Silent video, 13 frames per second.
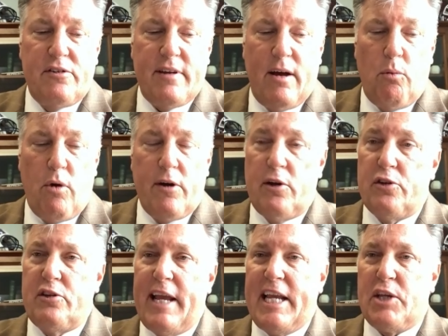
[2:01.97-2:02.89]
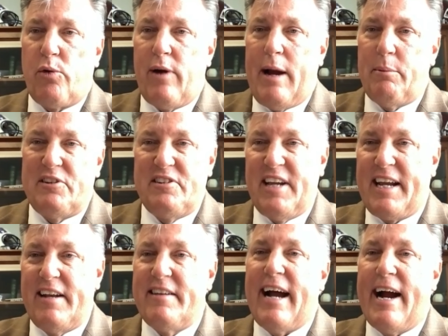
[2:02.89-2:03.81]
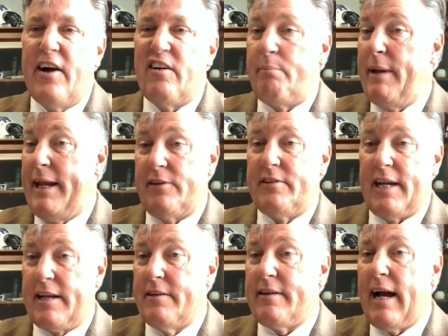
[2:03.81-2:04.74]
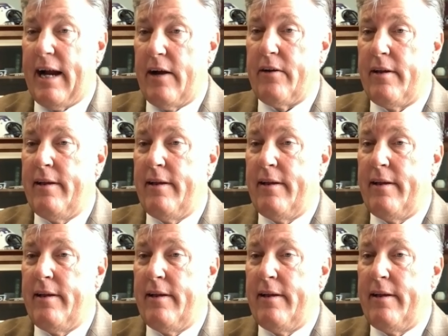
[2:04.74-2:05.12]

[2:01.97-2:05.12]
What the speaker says: one of those things where I was sick and tired of being sick and tired.